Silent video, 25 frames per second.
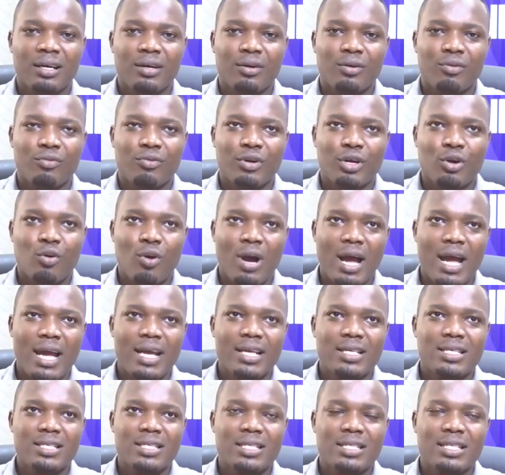
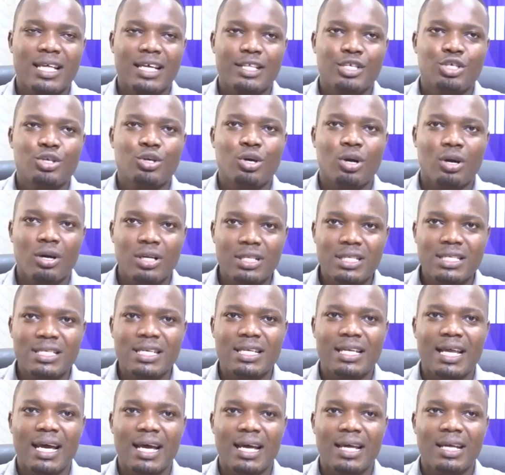requires that you
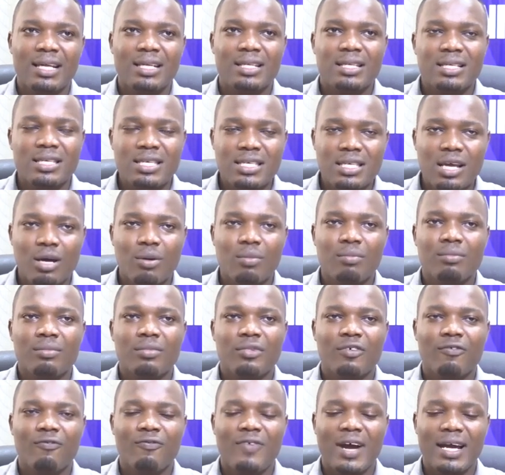consider
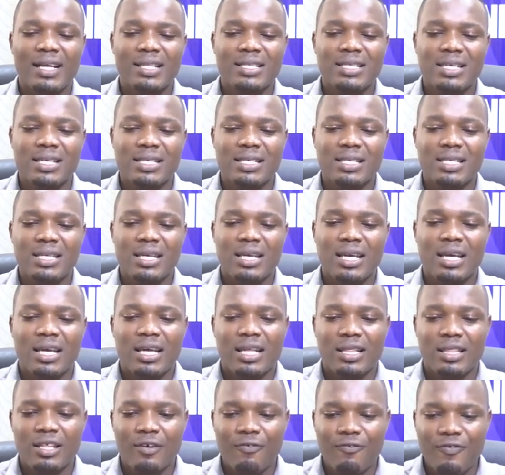some factors.
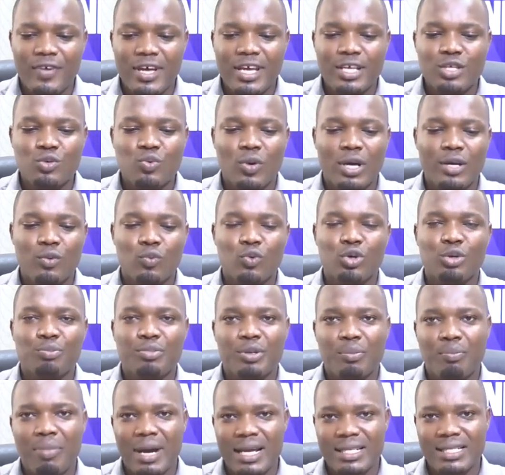The first one would
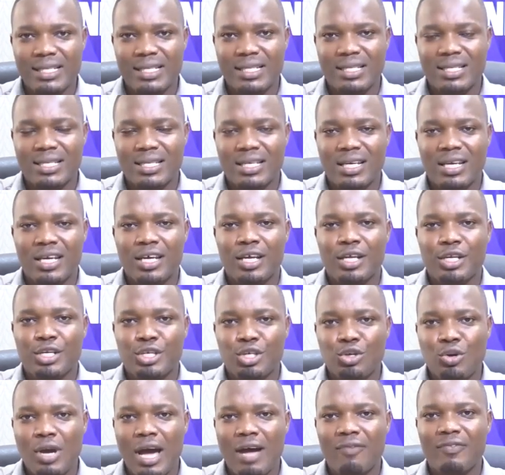be budget.
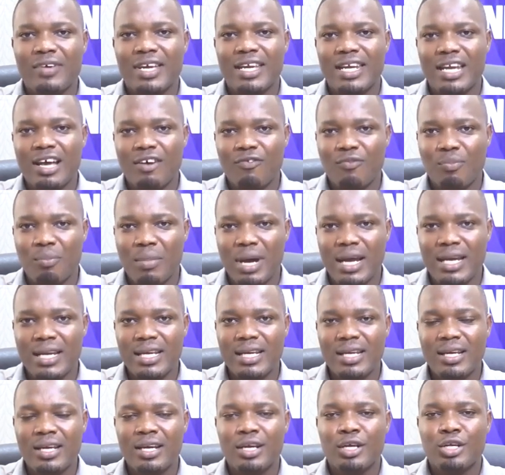Do you have enough
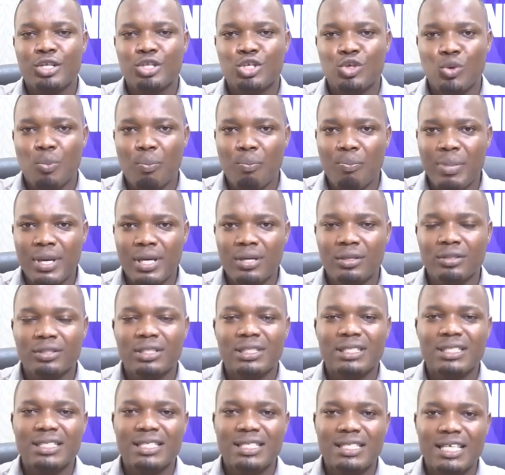money to
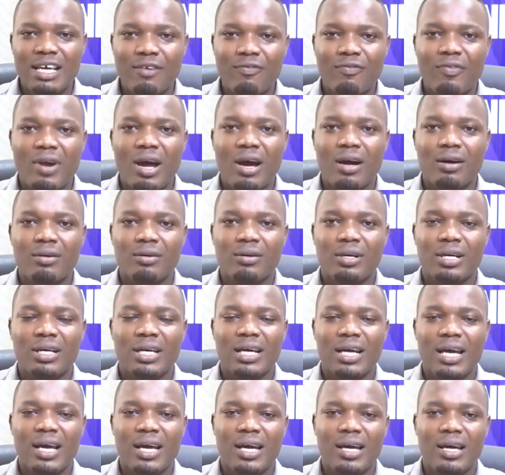build several
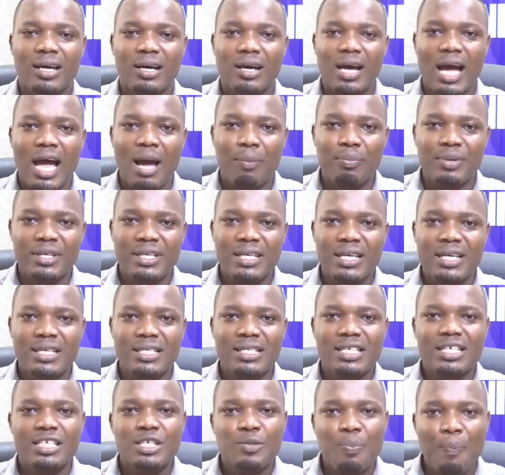
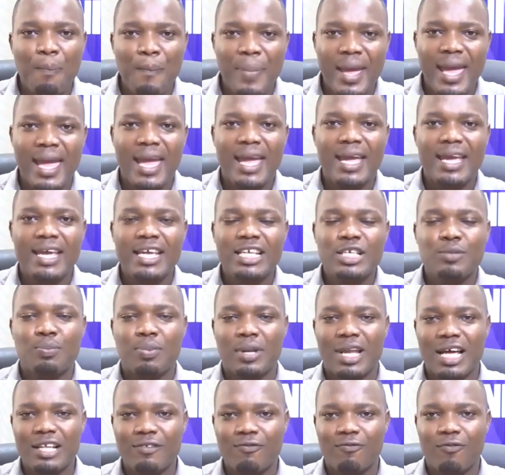applications per each
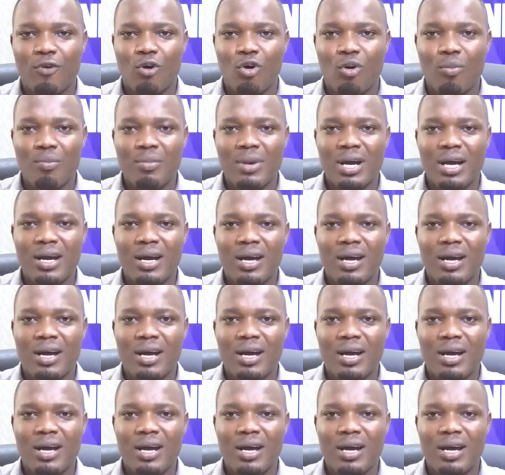platform,